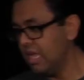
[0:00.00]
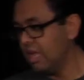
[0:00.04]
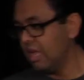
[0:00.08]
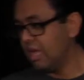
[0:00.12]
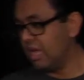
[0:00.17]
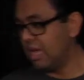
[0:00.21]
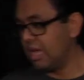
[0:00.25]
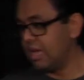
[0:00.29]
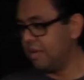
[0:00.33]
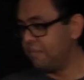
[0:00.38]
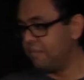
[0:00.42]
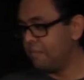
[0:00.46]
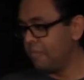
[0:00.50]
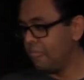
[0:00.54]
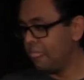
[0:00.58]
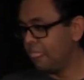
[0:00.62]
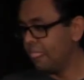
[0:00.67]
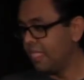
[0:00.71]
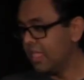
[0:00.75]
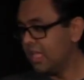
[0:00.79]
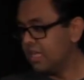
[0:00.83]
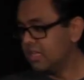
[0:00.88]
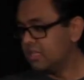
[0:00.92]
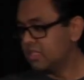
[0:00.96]

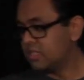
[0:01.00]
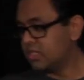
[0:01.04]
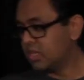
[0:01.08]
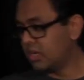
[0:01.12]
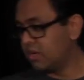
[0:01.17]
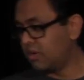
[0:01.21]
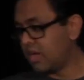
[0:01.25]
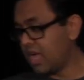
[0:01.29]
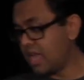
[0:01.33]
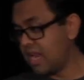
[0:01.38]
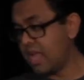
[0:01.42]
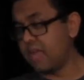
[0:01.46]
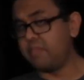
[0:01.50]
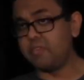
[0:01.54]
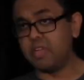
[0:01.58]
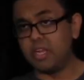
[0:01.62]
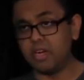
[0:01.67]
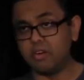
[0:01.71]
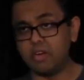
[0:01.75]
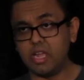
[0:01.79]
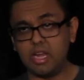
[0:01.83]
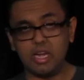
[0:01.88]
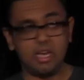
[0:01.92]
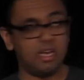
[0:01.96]
And I've
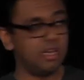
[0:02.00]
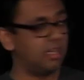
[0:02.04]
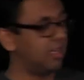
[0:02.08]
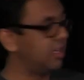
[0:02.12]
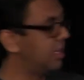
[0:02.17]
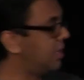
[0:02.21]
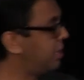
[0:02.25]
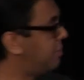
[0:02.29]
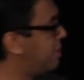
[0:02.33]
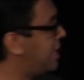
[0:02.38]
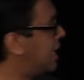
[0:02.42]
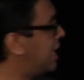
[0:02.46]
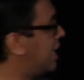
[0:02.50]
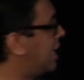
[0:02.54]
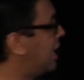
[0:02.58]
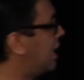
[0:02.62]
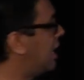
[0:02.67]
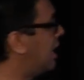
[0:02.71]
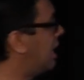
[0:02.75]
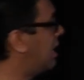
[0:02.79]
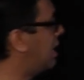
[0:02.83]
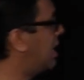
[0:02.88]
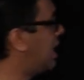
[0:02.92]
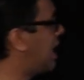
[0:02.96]
iterated it a little bit
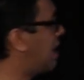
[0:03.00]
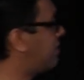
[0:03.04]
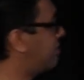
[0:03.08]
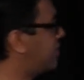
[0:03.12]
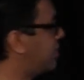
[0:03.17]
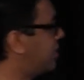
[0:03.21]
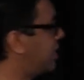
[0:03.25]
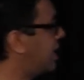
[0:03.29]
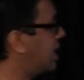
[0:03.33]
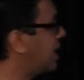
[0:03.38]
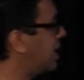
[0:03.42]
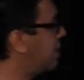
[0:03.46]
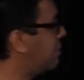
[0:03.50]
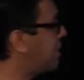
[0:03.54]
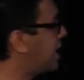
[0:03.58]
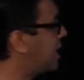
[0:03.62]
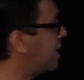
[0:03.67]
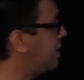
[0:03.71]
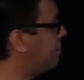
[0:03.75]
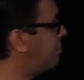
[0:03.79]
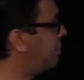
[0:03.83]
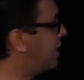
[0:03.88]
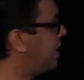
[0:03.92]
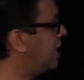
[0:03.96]
after thinking about
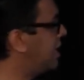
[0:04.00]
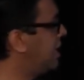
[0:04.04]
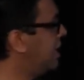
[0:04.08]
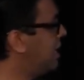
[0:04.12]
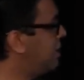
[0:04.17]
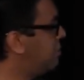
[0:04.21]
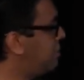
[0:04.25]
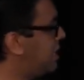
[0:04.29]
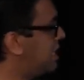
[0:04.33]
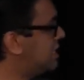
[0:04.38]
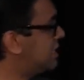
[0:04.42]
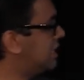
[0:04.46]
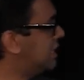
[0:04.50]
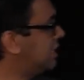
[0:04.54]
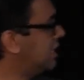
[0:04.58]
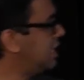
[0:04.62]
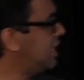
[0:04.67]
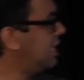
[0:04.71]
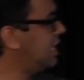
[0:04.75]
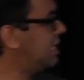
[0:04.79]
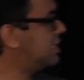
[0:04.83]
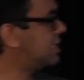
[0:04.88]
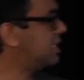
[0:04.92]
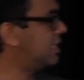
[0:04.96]
it, but basically it's